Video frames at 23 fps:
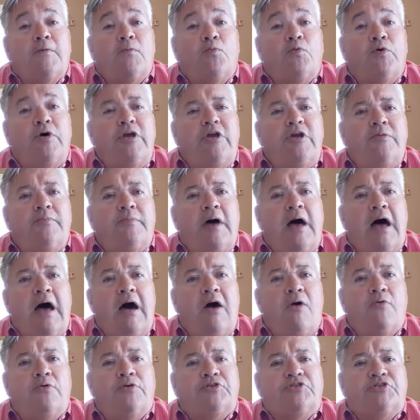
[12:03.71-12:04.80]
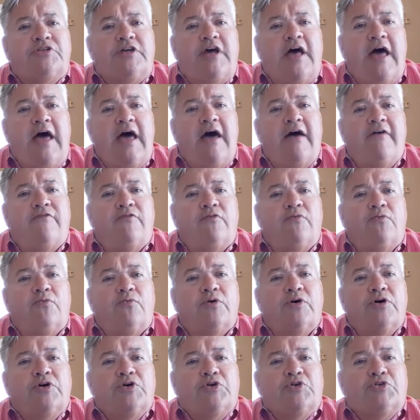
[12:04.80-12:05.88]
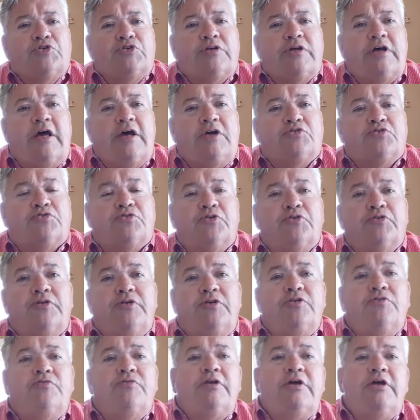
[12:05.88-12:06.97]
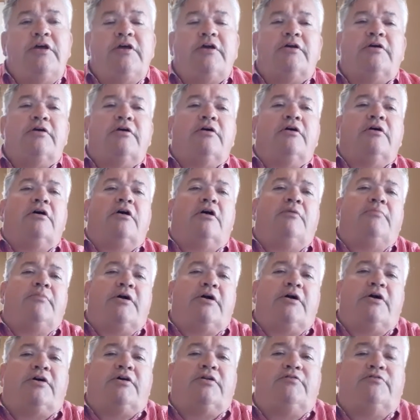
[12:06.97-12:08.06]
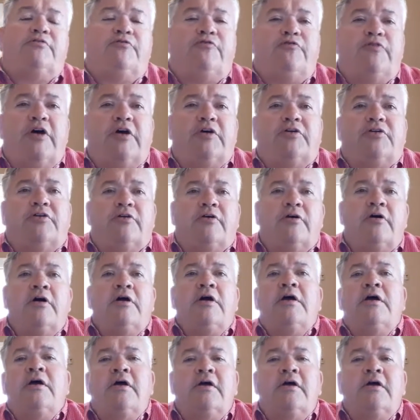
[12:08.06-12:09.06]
William Howard Taft was a truly unique uh, American figure